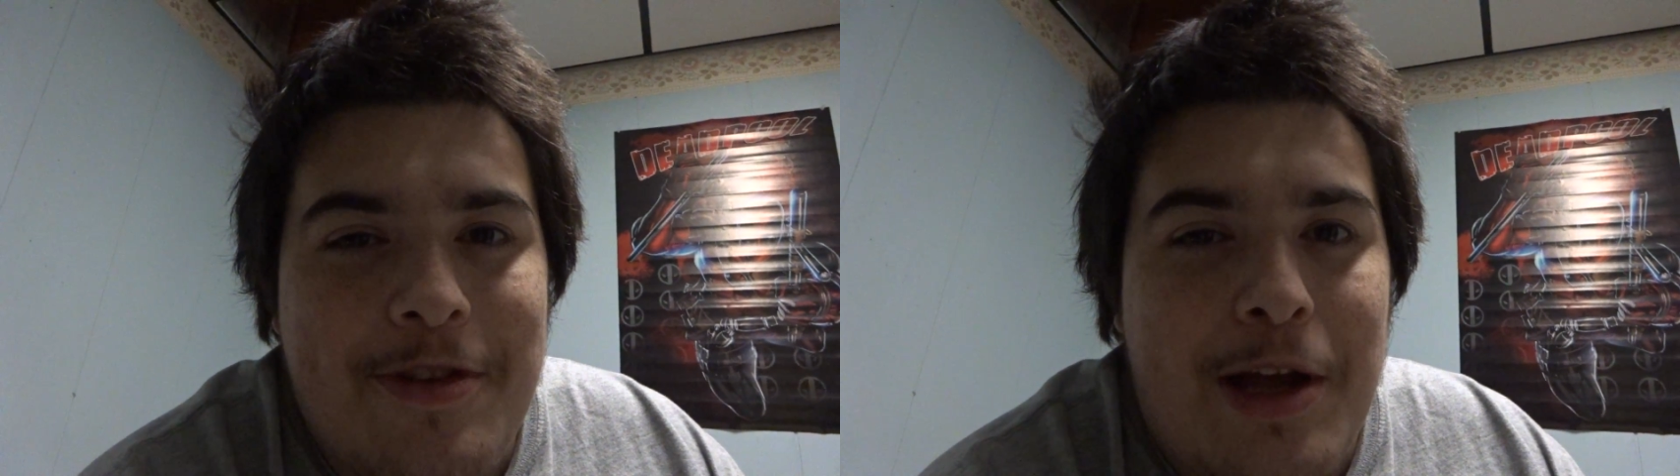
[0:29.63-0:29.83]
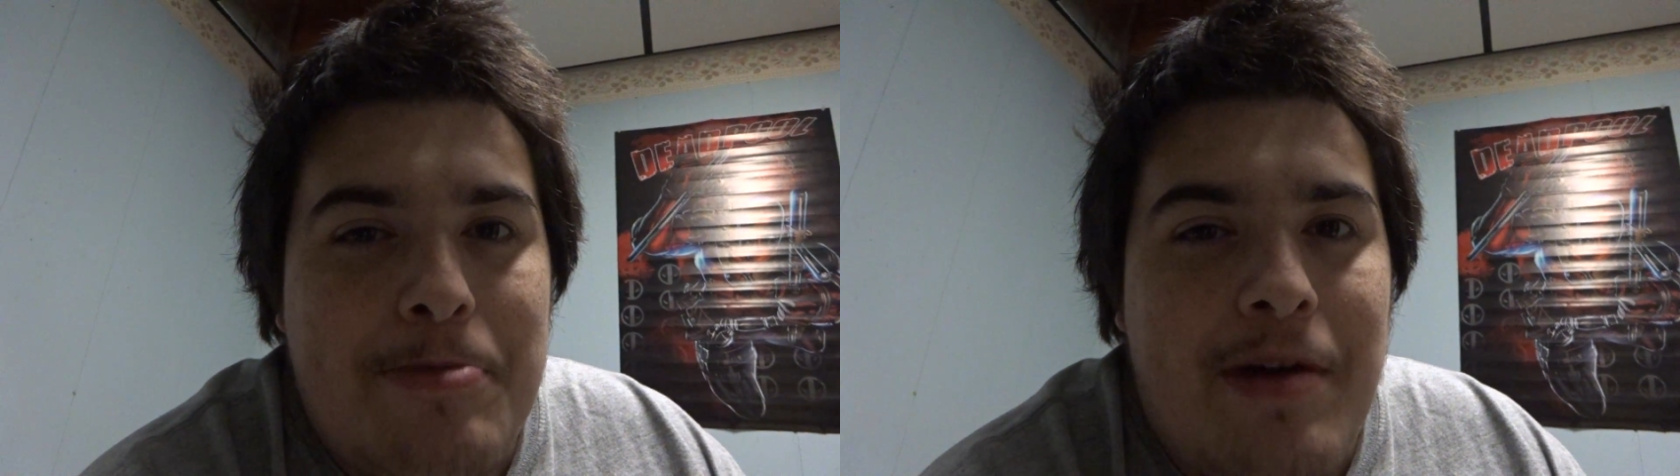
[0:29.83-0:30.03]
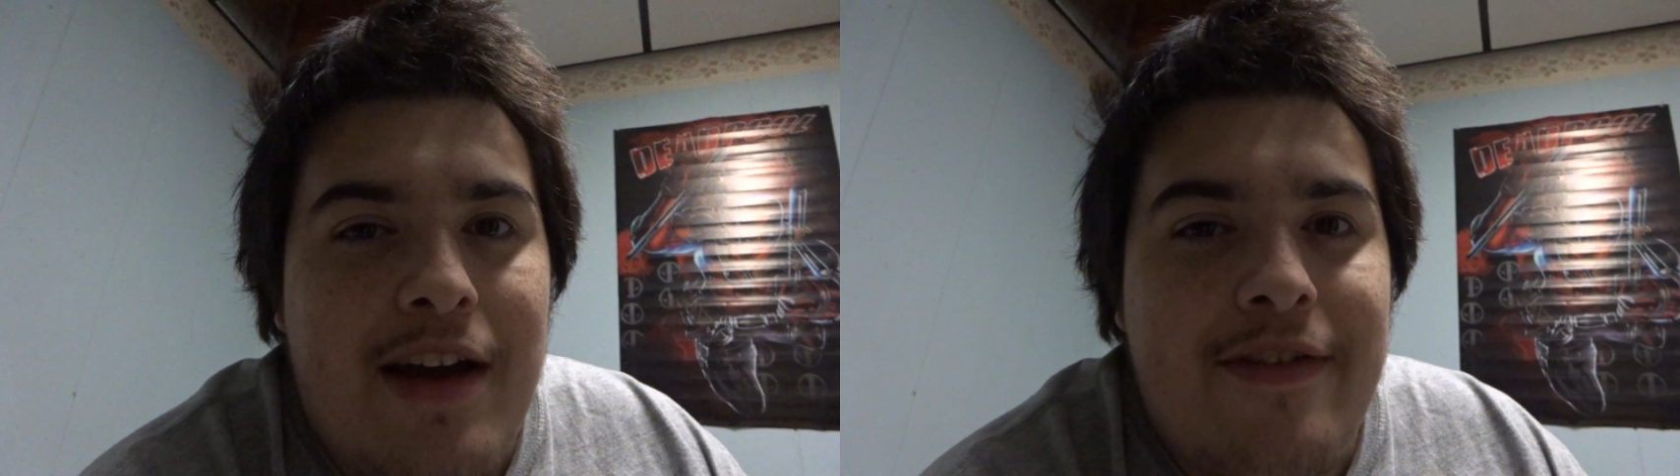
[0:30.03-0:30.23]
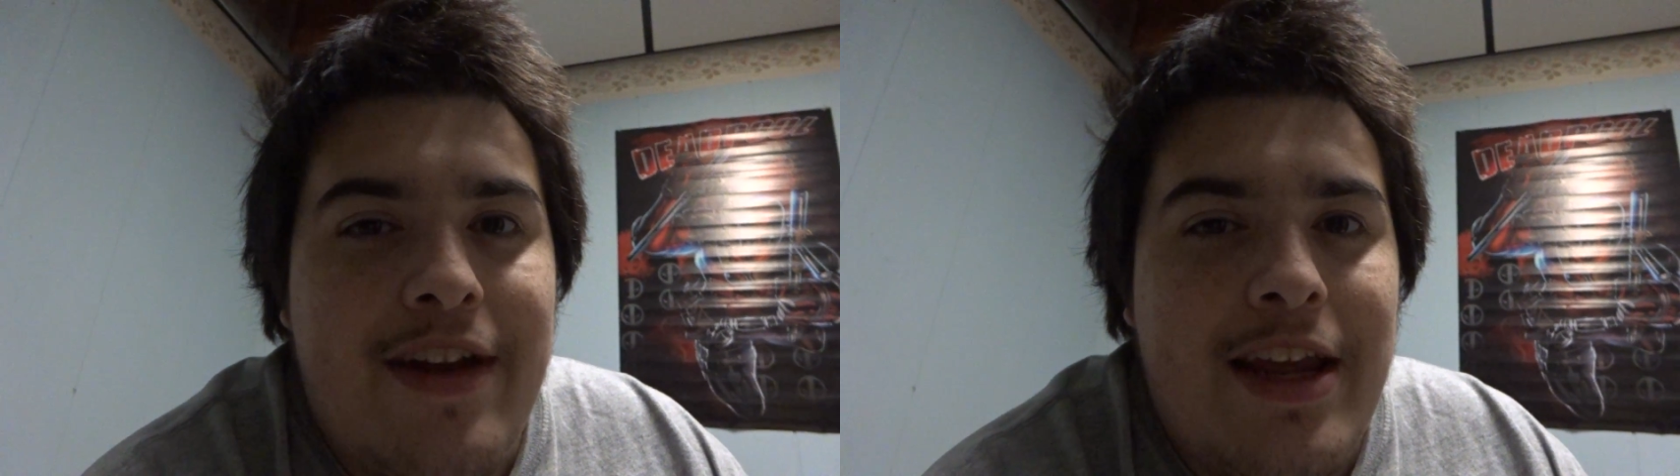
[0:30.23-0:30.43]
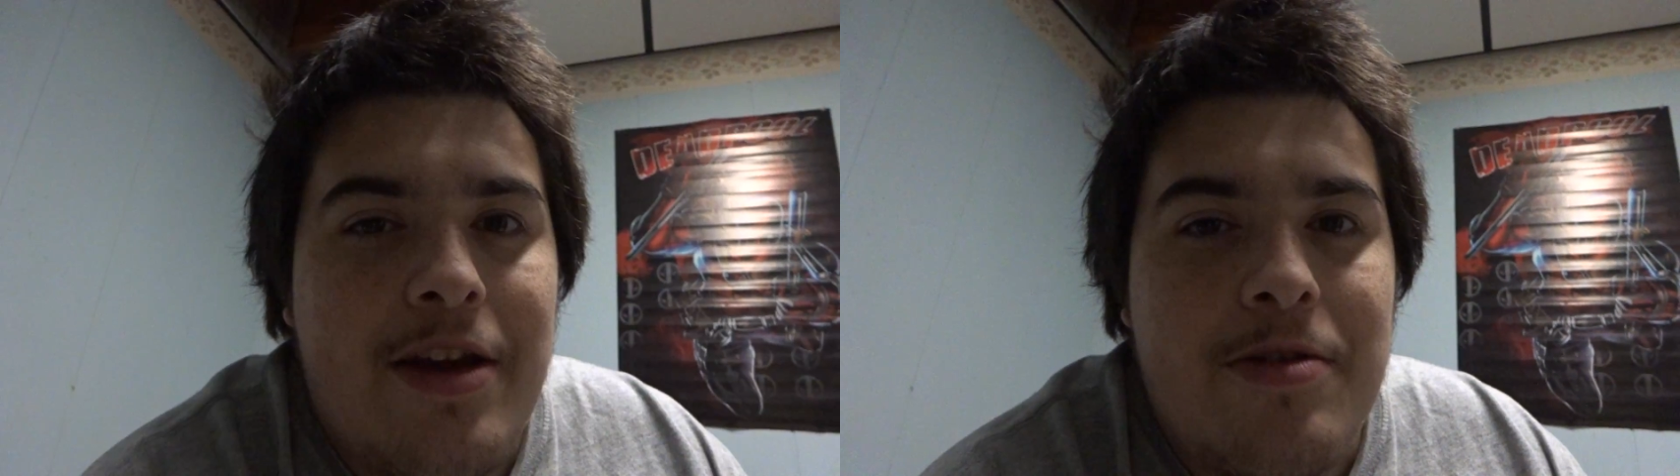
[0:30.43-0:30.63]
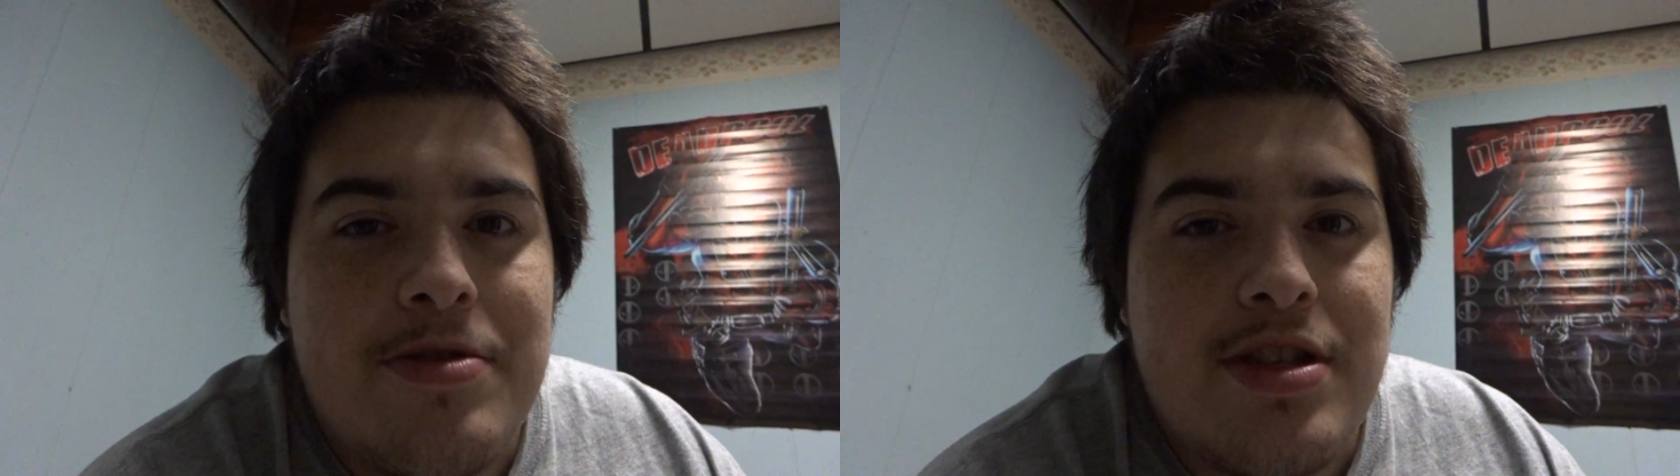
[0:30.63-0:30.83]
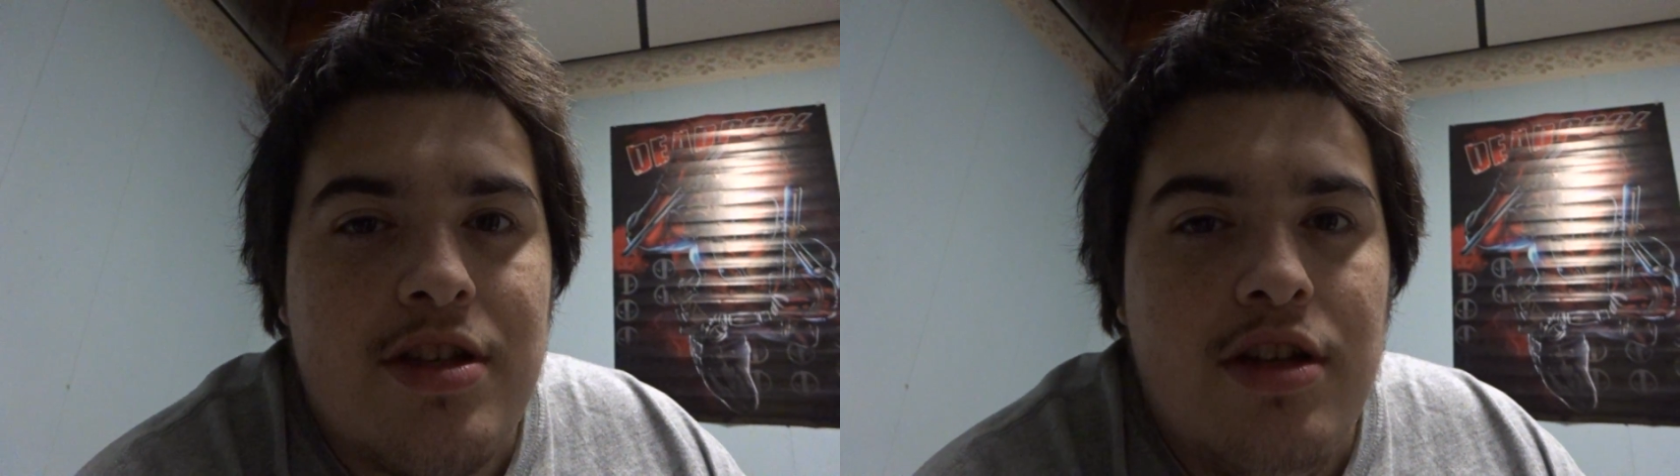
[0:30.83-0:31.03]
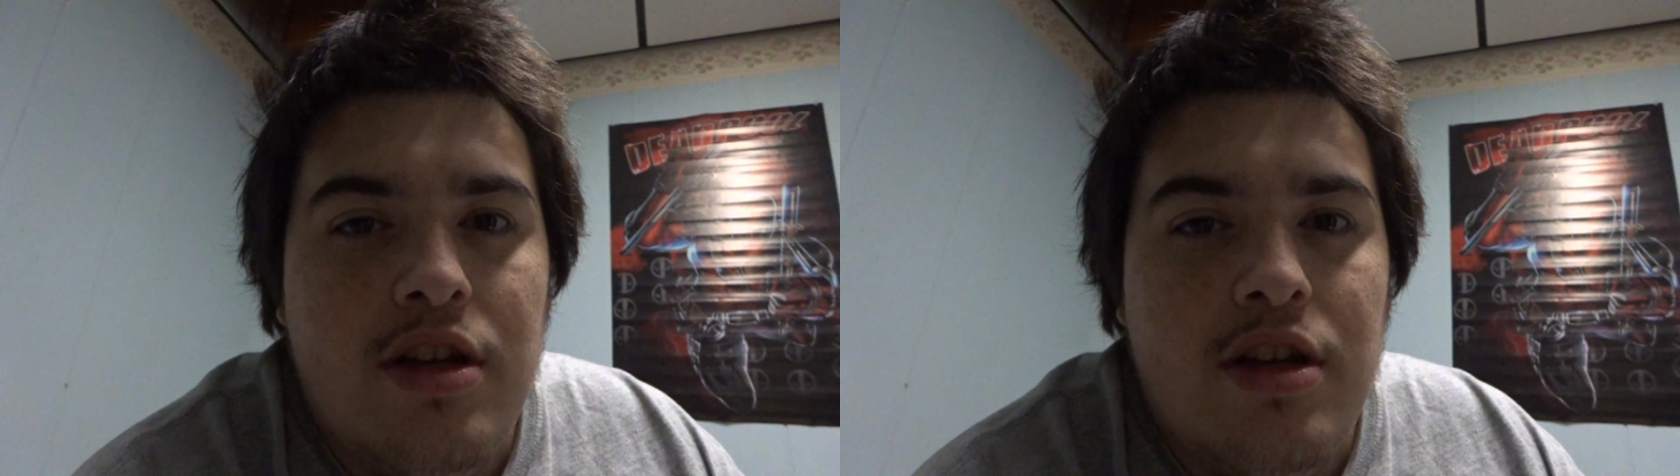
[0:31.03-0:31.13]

on my videos,